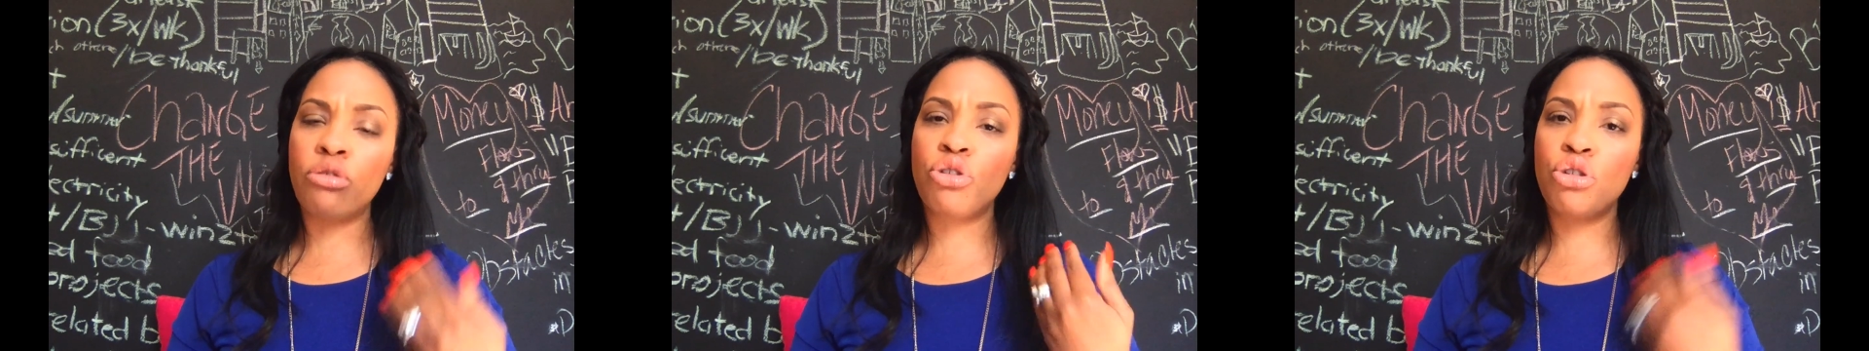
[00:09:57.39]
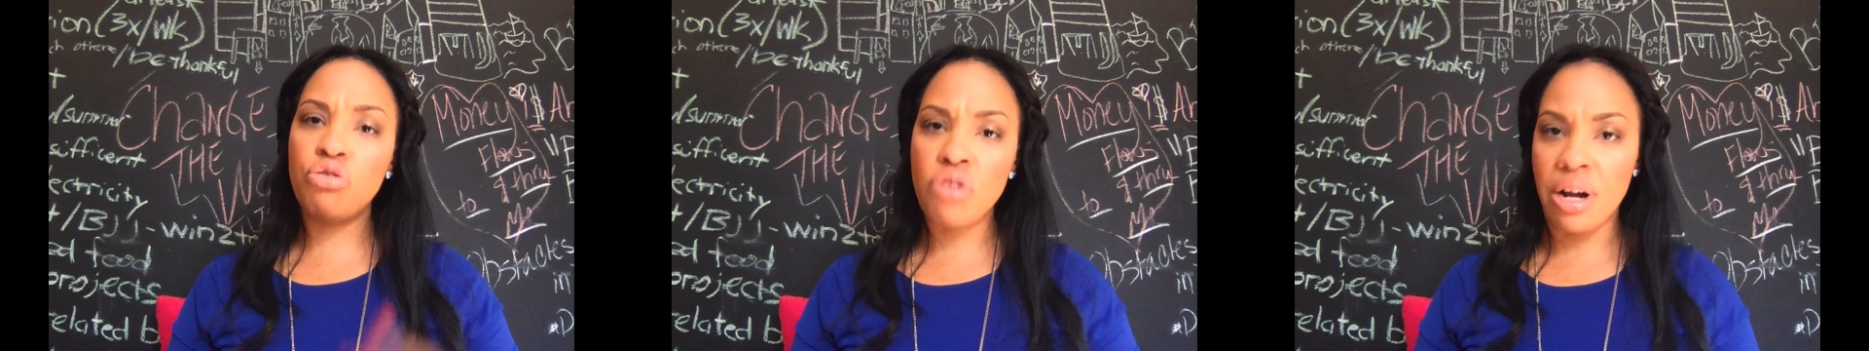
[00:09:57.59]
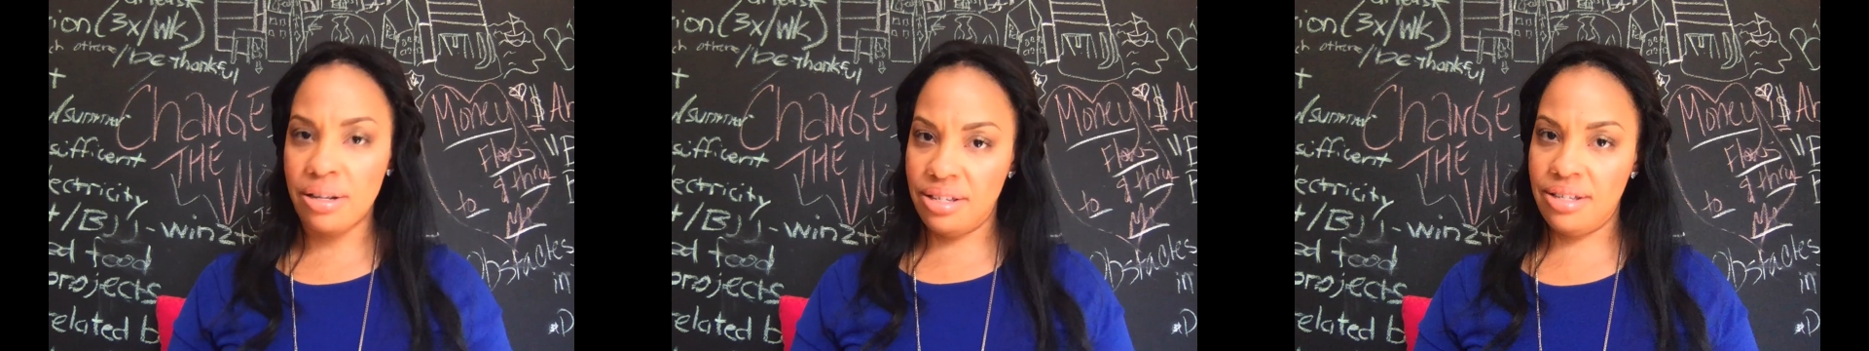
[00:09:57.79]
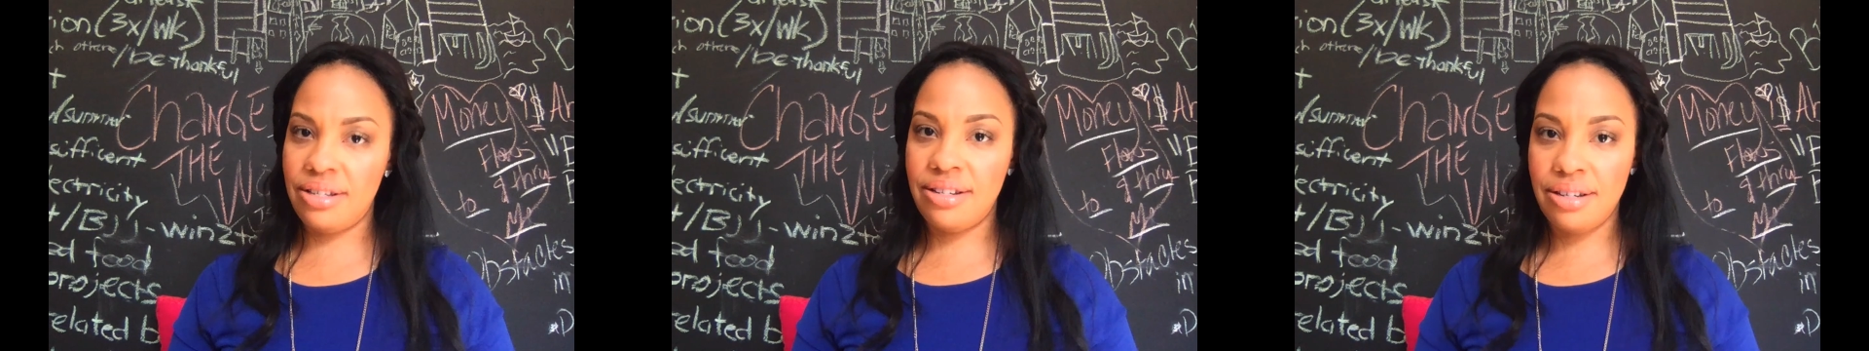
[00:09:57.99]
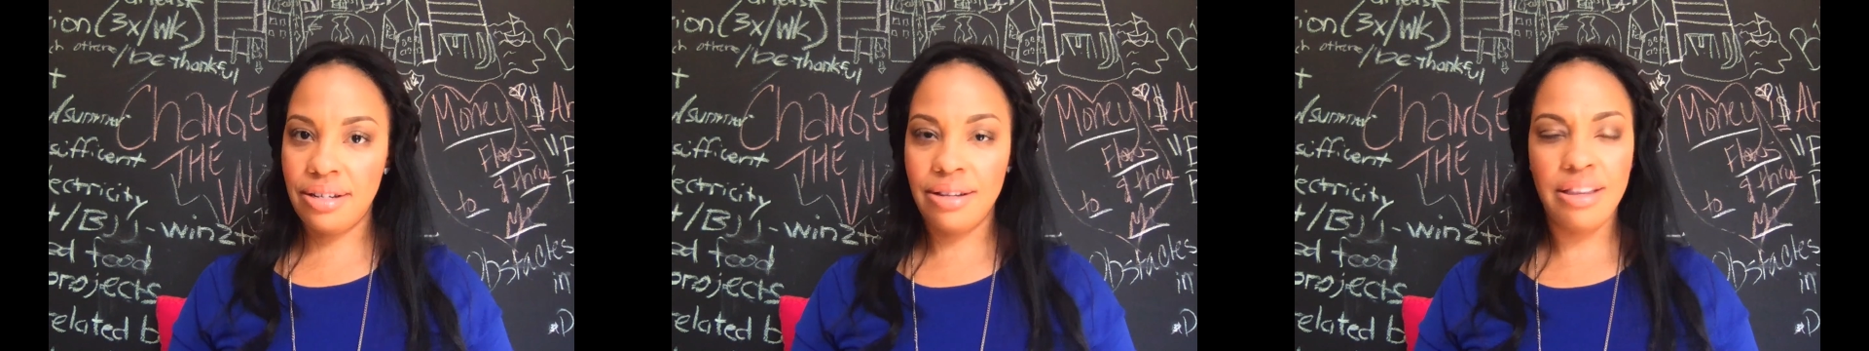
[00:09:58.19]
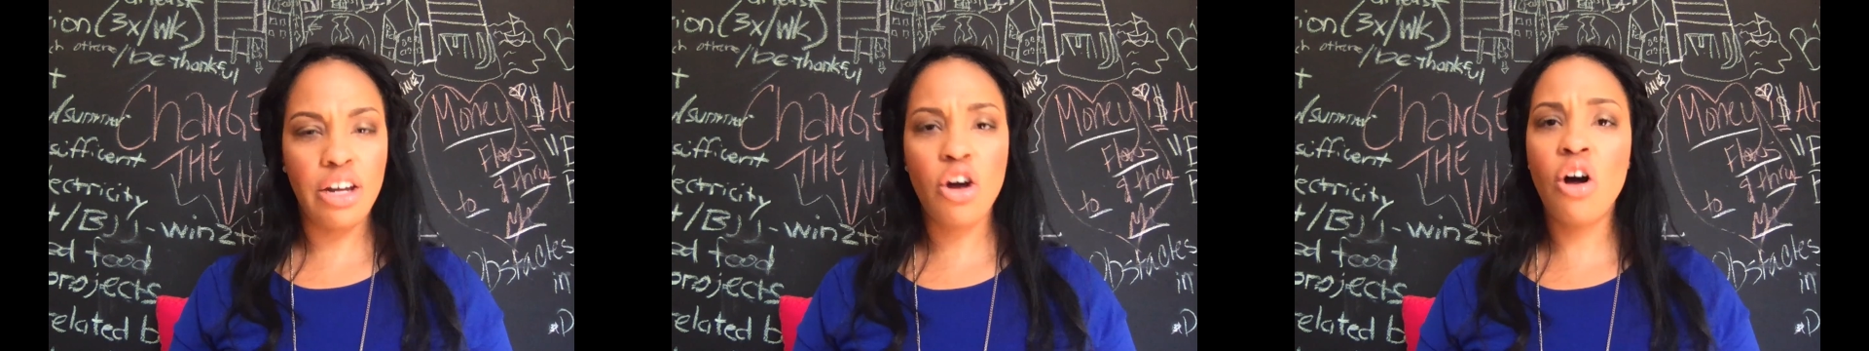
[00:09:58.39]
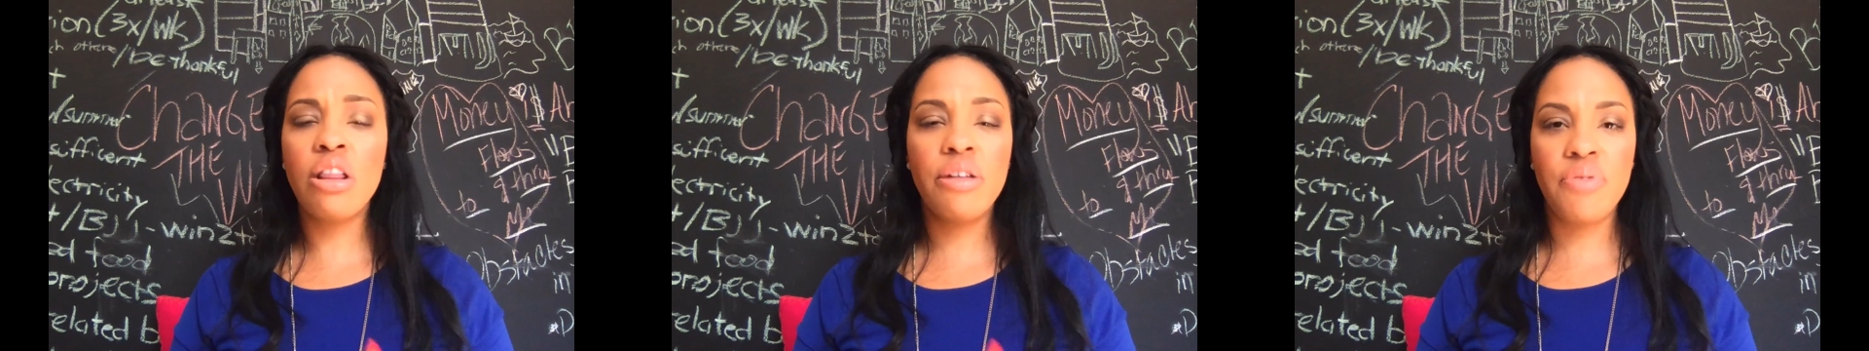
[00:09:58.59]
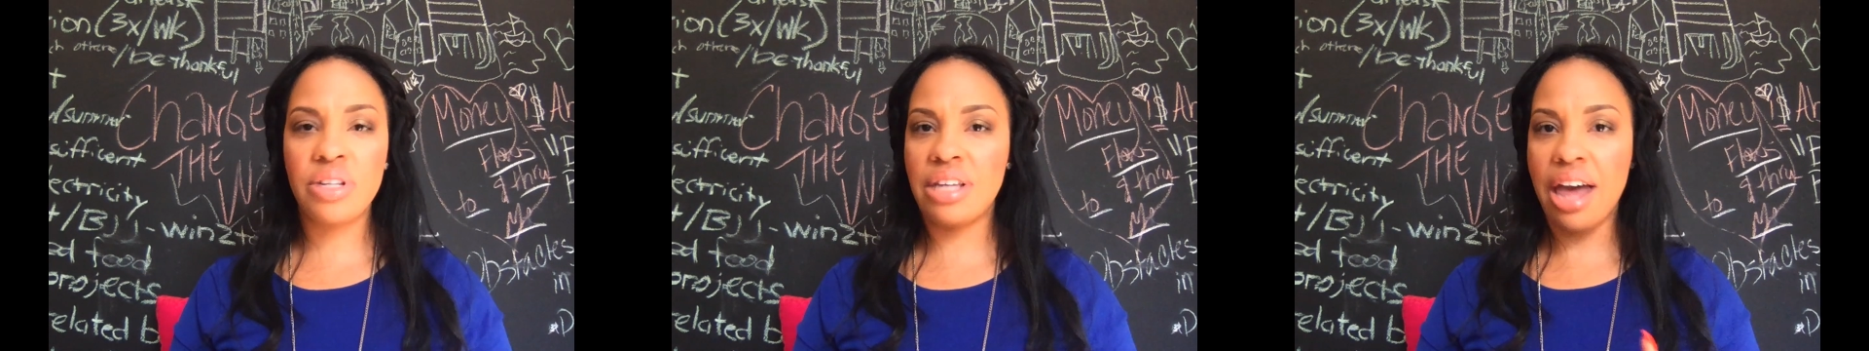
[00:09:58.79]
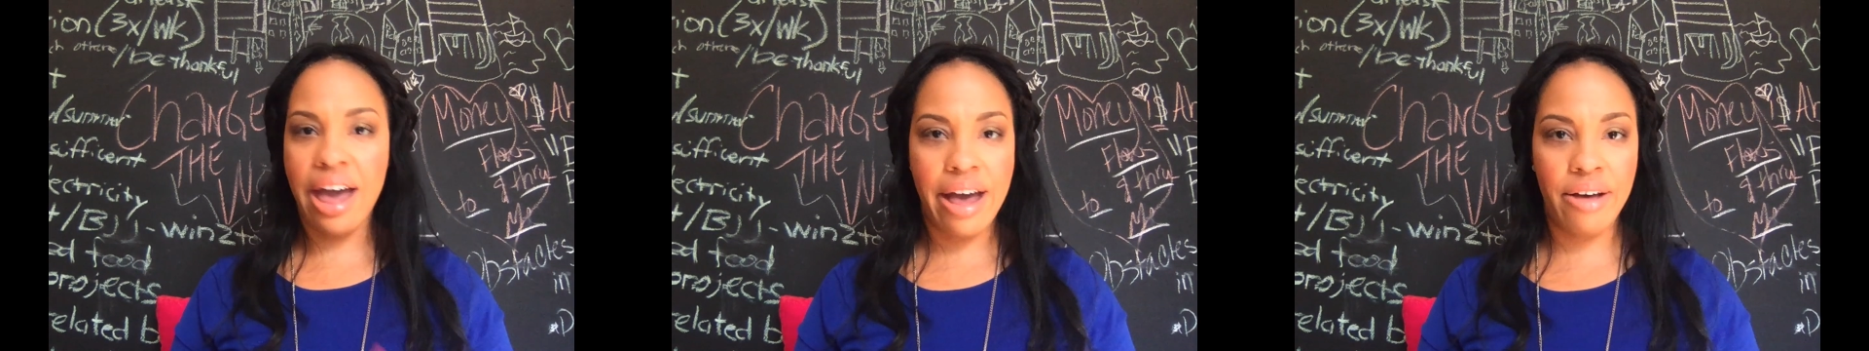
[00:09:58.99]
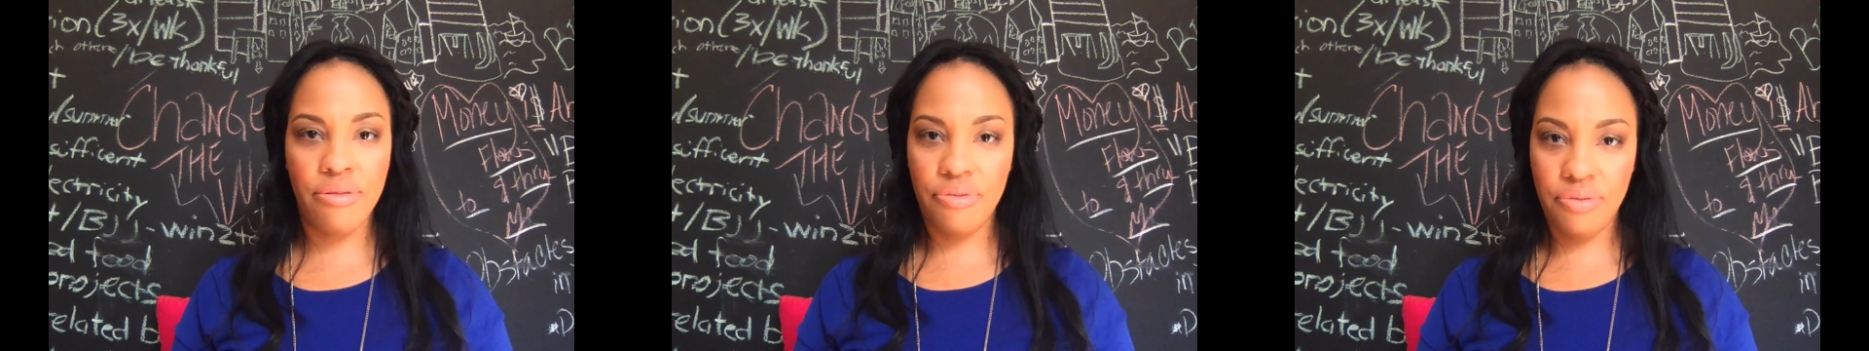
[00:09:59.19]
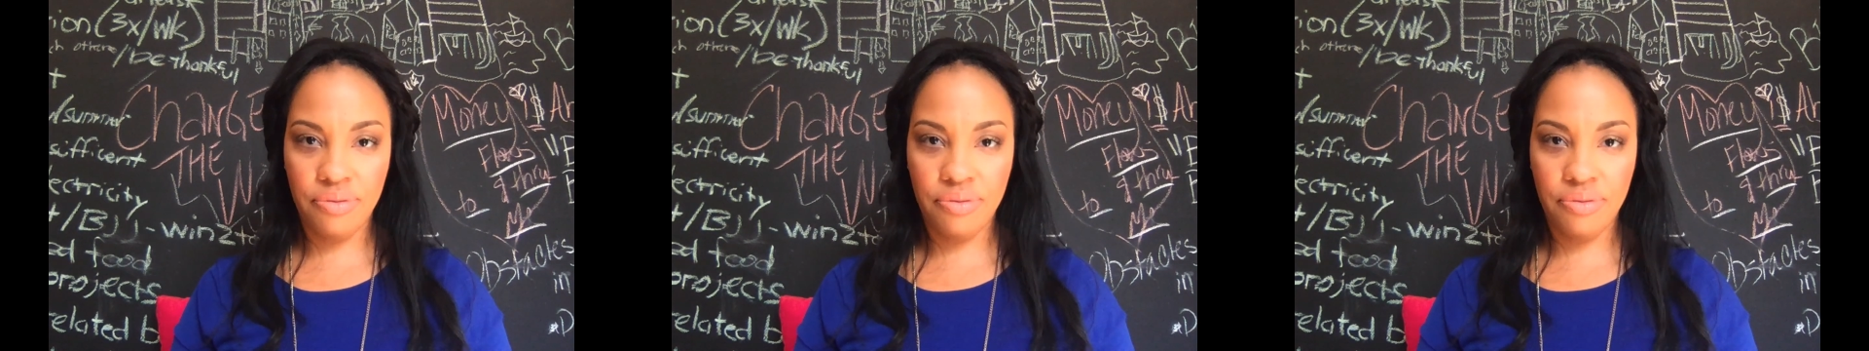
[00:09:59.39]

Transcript: trust that all of us have.